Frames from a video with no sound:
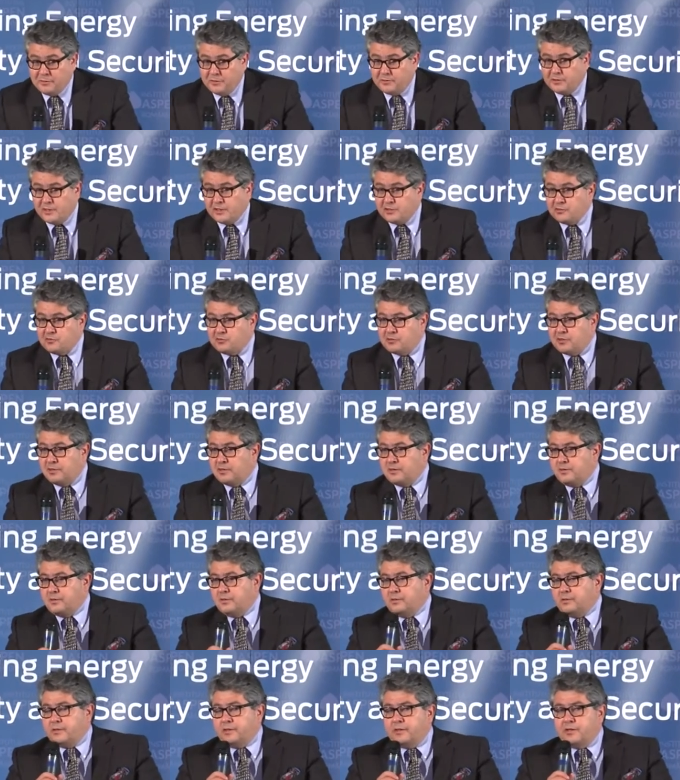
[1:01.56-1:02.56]
industry,
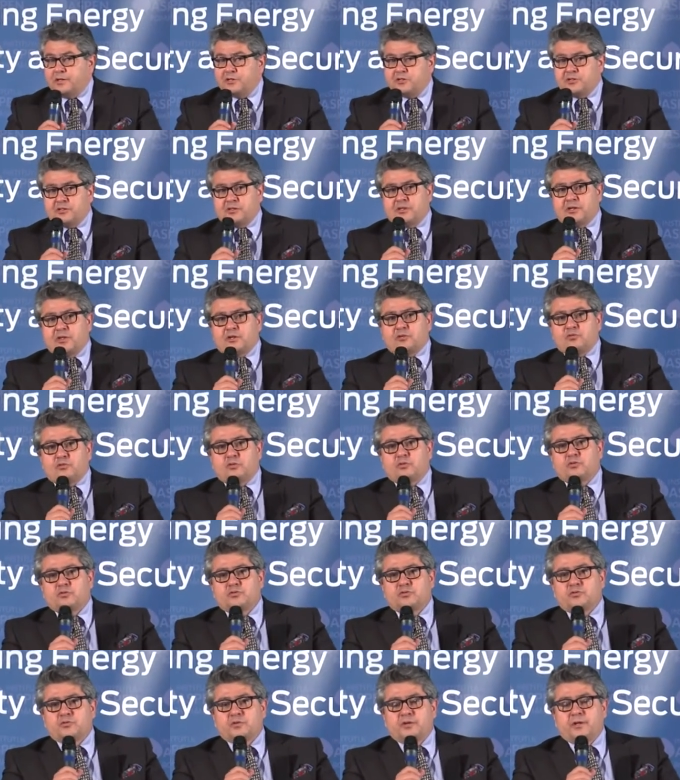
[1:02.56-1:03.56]
in energy
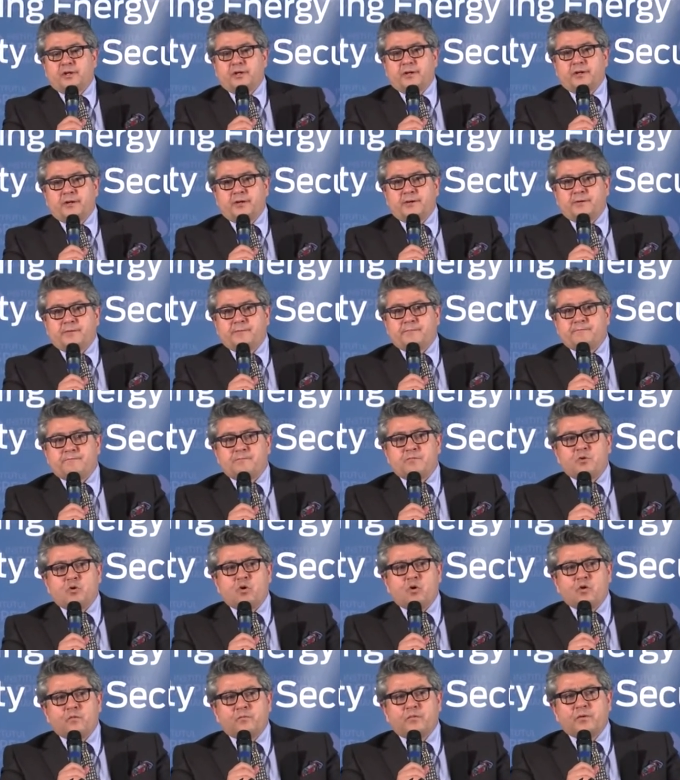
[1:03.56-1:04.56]
sector,
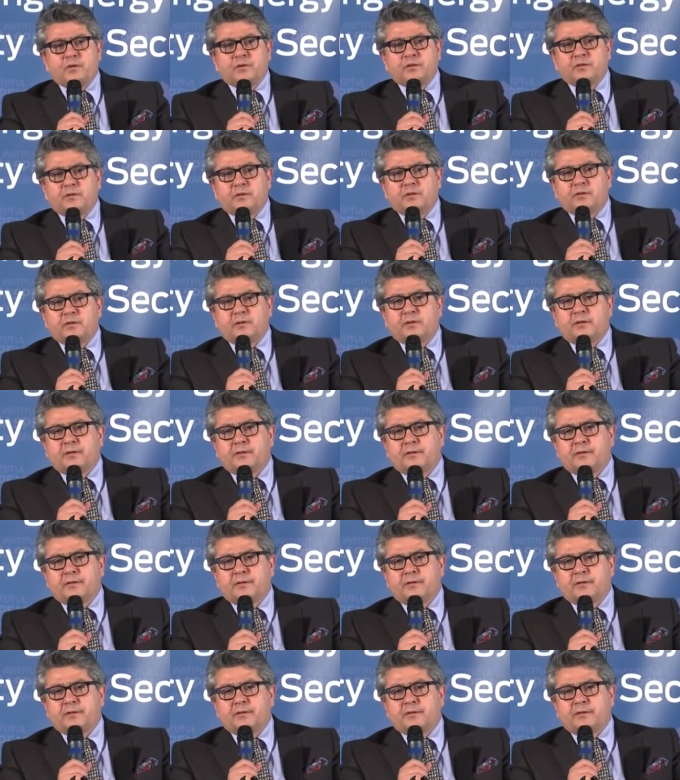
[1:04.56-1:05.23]
we often